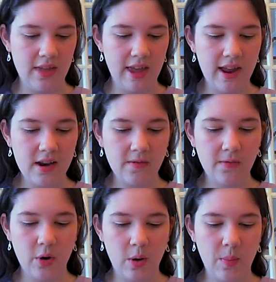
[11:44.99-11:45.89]
Then
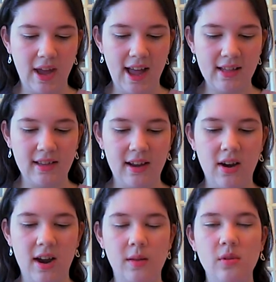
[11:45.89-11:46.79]
for my
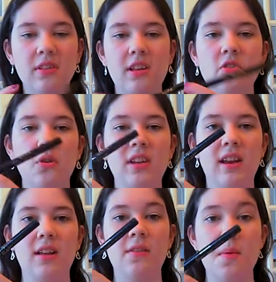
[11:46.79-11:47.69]
eyeliner, I'm using
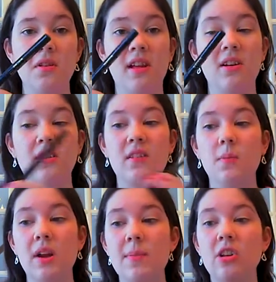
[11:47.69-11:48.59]
Jordana Fabuliner. This is
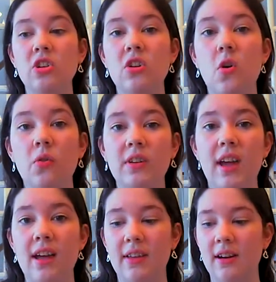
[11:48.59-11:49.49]
pretty much the only
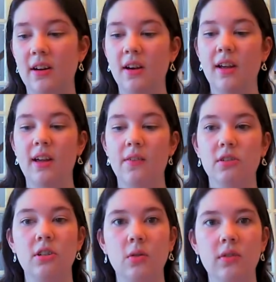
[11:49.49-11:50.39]
eyeliner I
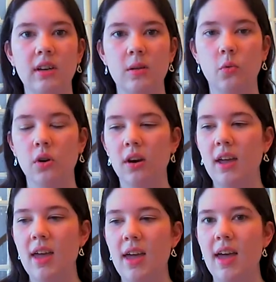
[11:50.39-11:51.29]
ever use anymore.
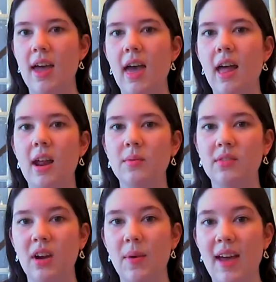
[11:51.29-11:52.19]
And I'm
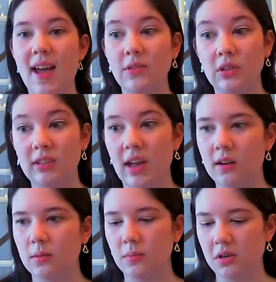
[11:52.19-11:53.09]
sorry, but I have to look down
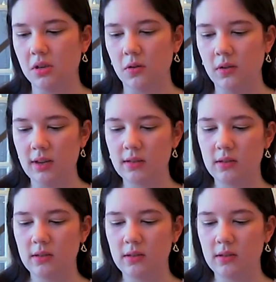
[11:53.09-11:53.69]
into a mirror to do this.